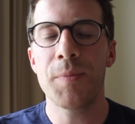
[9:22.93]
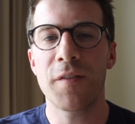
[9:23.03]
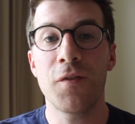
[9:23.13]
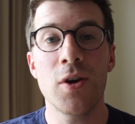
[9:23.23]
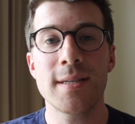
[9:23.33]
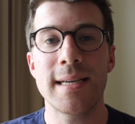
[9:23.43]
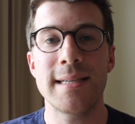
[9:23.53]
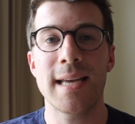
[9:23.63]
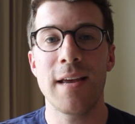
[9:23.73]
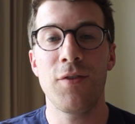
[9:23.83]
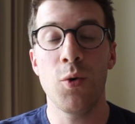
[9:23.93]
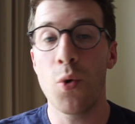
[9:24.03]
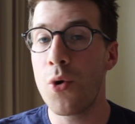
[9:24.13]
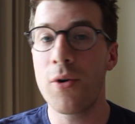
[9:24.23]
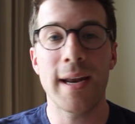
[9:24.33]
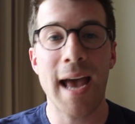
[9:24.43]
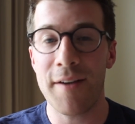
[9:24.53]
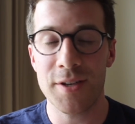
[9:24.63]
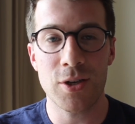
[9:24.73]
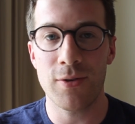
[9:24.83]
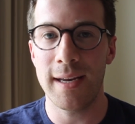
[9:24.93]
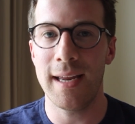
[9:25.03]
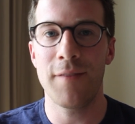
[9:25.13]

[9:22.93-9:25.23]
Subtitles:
The first is if you already have a degree.